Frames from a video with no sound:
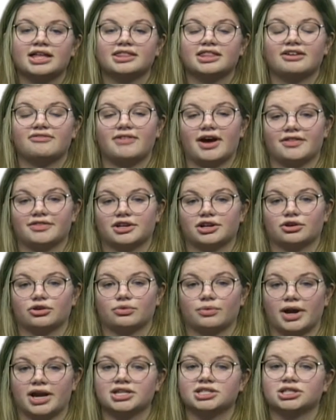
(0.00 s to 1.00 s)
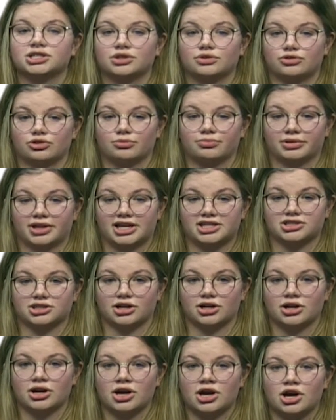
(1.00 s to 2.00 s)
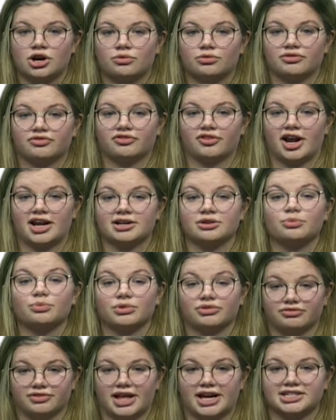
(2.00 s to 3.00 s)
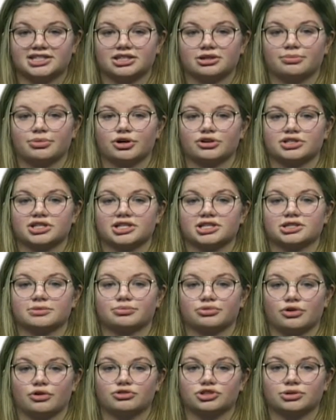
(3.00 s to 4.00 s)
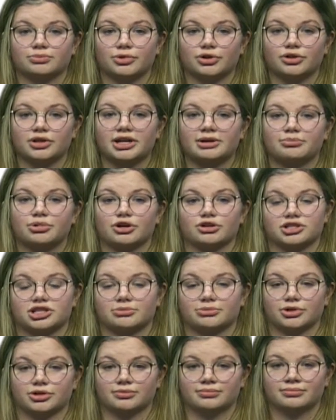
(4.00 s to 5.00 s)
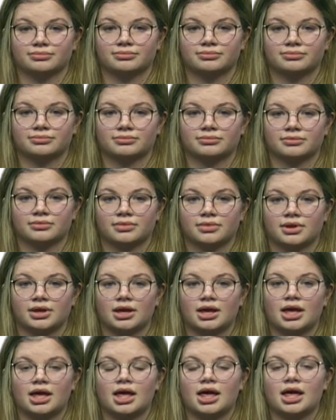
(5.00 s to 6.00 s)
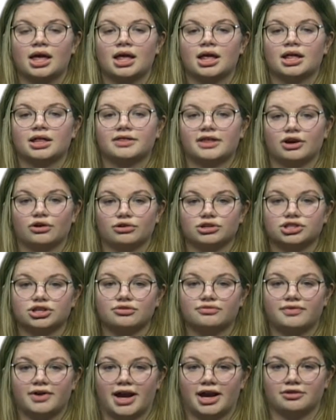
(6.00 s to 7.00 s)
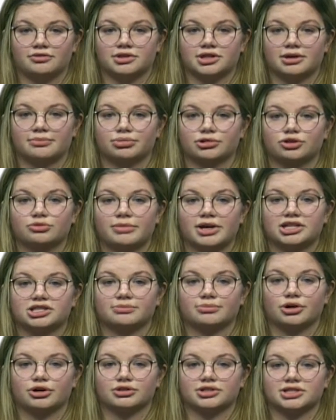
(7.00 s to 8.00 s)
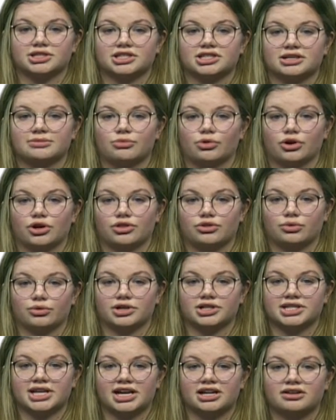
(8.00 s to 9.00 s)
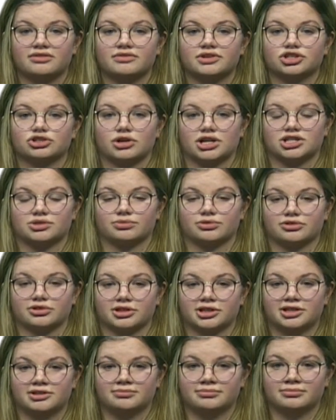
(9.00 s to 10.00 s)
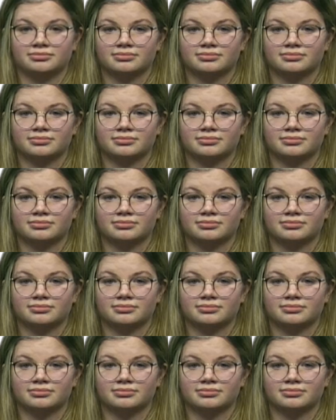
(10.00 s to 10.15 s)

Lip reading: they found that a gray suit or blazer reflects that a person is approachable and personable. They also found that blue makes a person seem more authoritative and trustworthy.